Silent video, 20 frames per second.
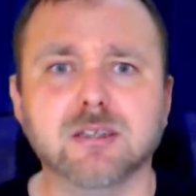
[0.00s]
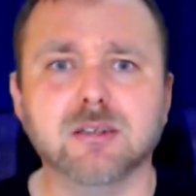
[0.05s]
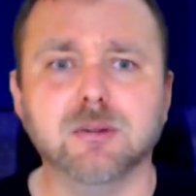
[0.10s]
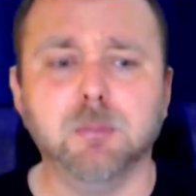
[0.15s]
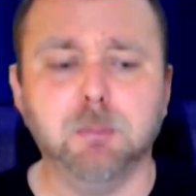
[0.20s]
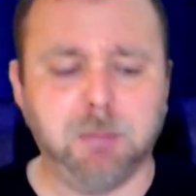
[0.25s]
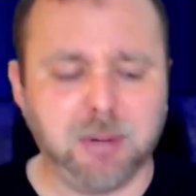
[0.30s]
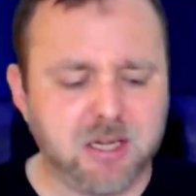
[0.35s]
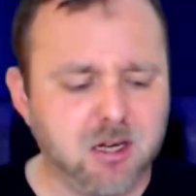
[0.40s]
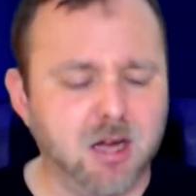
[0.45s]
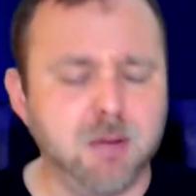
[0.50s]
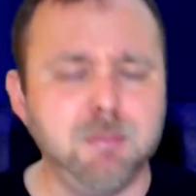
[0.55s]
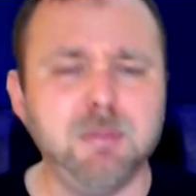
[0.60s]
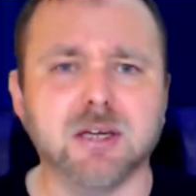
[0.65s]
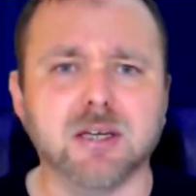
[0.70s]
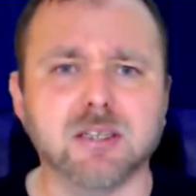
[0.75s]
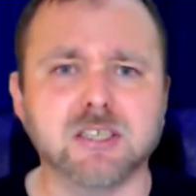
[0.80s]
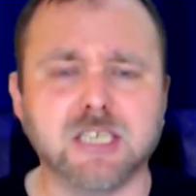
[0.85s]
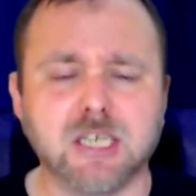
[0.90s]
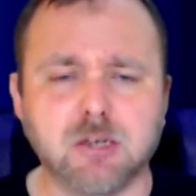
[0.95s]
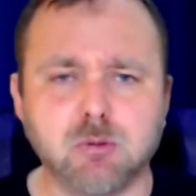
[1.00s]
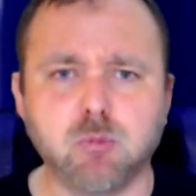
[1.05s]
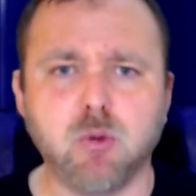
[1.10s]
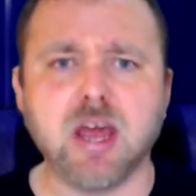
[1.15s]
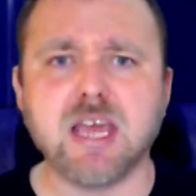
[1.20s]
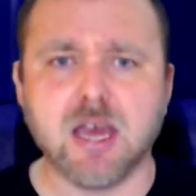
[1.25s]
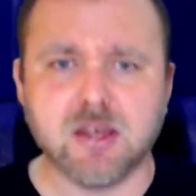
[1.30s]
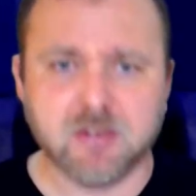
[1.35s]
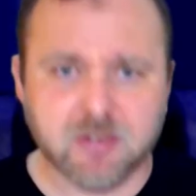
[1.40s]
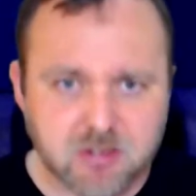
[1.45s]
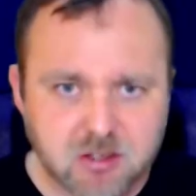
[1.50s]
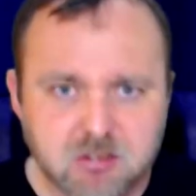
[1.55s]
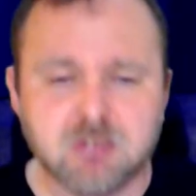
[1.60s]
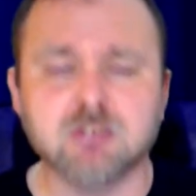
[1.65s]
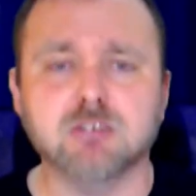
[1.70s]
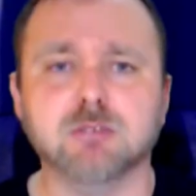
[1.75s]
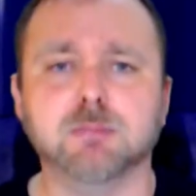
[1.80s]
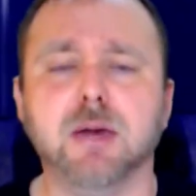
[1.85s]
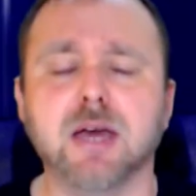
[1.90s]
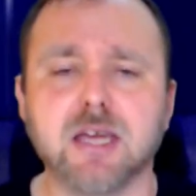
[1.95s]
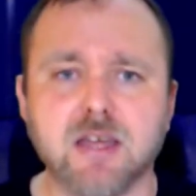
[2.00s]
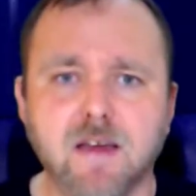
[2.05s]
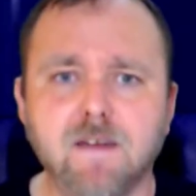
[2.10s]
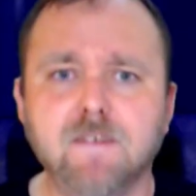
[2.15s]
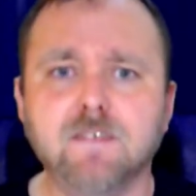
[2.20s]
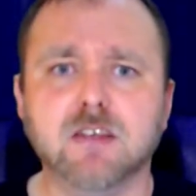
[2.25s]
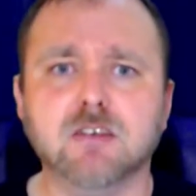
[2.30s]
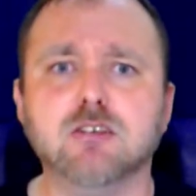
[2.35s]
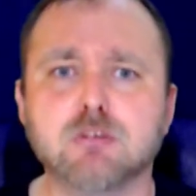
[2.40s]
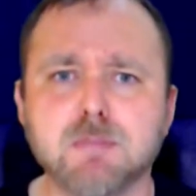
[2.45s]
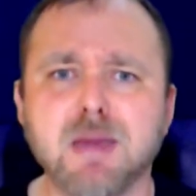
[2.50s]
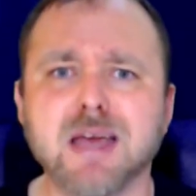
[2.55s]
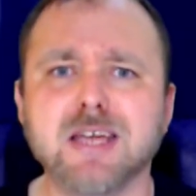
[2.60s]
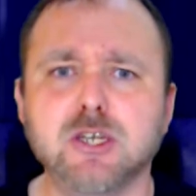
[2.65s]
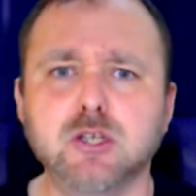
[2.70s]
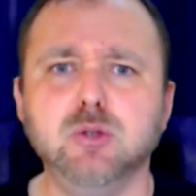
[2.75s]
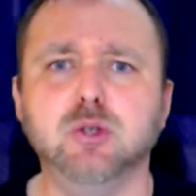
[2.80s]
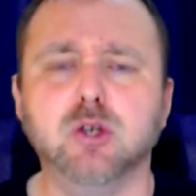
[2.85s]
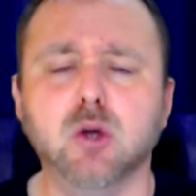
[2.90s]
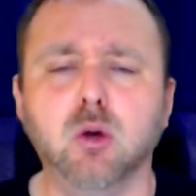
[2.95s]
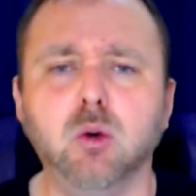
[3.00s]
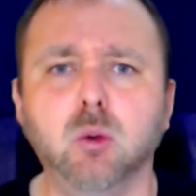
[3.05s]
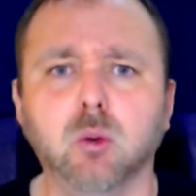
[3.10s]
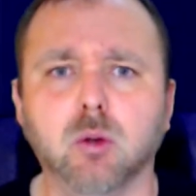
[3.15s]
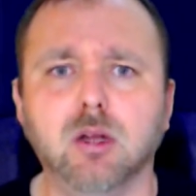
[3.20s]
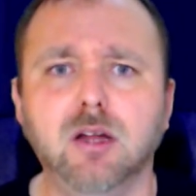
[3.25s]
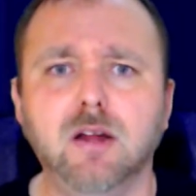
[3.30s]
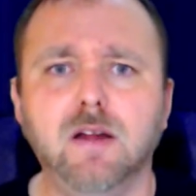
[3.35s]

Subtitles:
Become it. Say, right, this is my new goal.